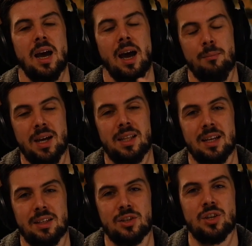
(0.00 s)
and make
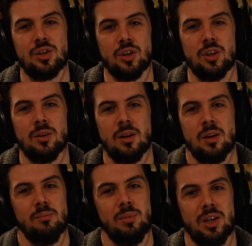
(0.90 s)
that decision
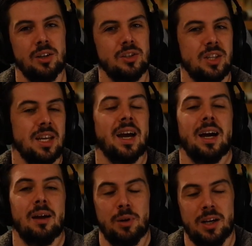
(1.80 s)
because the
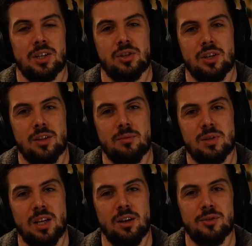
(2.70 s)
AI practitioner
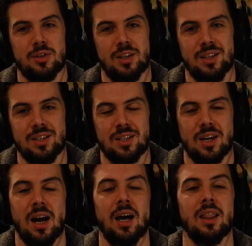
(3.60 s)
themselves is
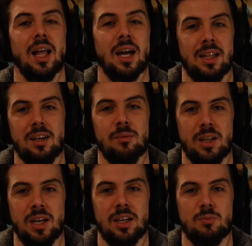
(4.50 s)
unlikely to
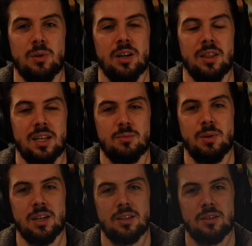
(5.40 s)
be an expert in that
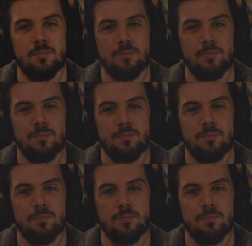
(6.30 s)
space.